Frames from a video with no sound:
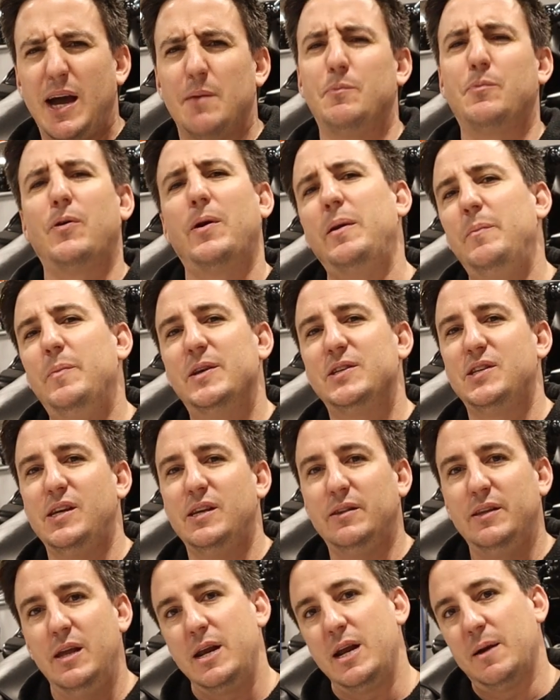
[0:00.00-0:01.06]
we got pretty
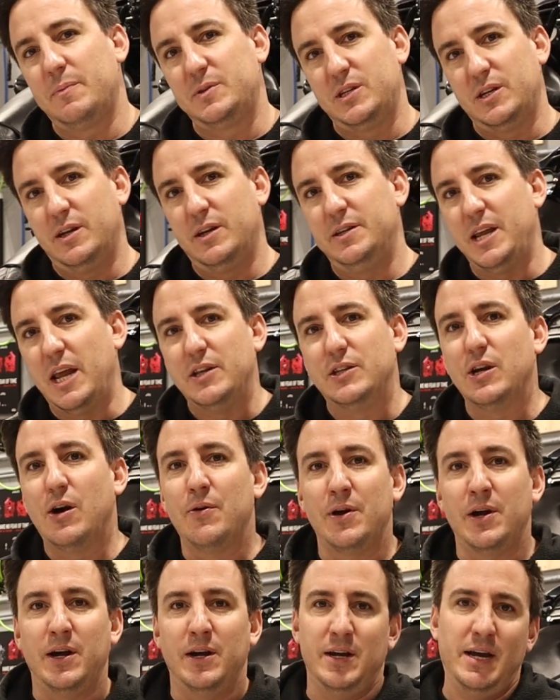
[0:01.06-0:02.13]
busy leading up to
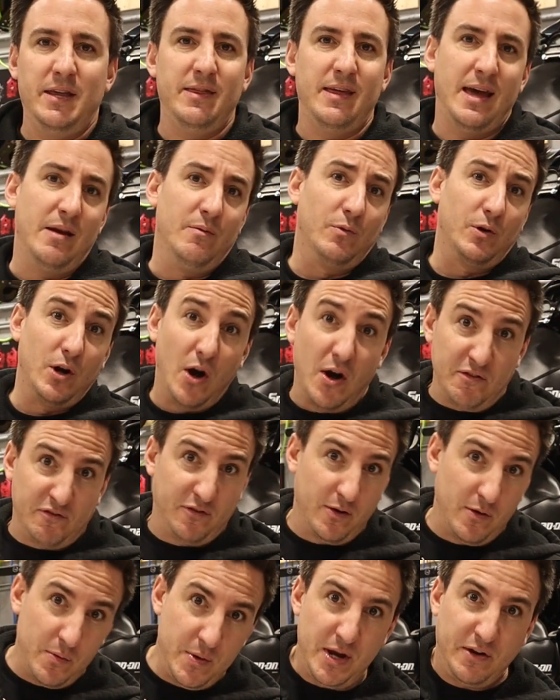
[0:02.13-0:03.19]
Daytona, and then we're gone
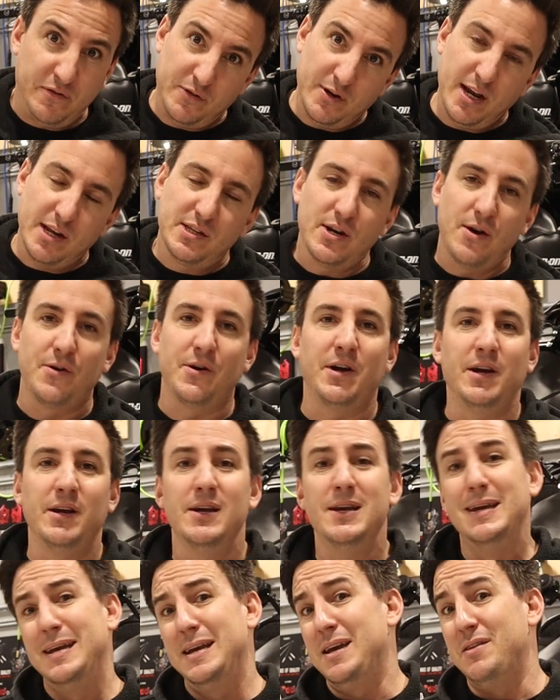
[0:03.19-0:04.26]
for a week for Daytona,
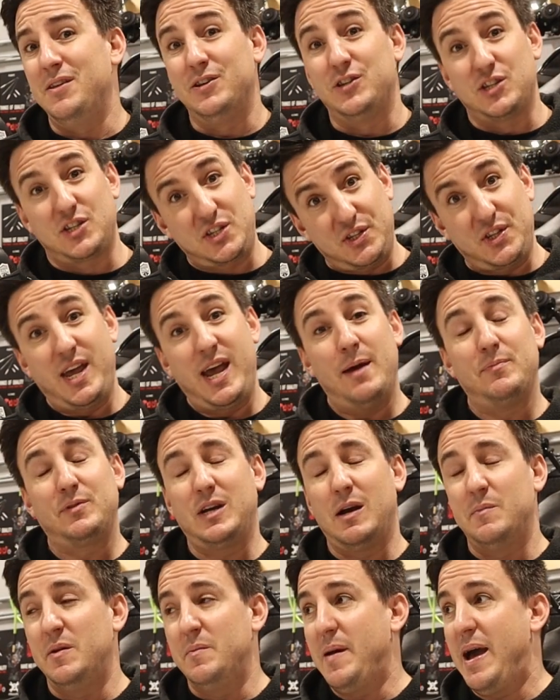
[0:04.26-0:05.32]
and then just slammed
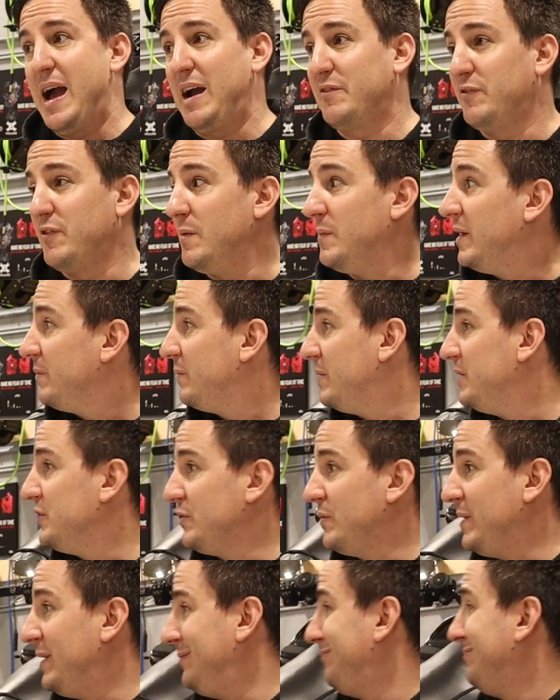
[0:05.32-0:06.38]
coming back from it. Been
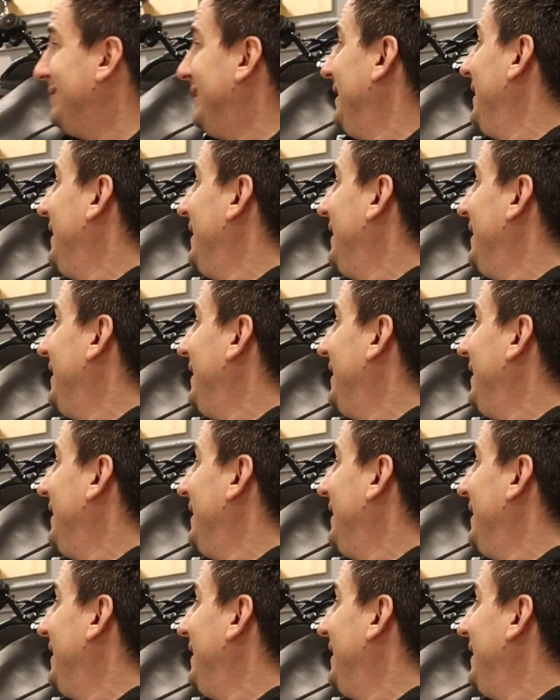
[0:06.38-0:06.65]
doing,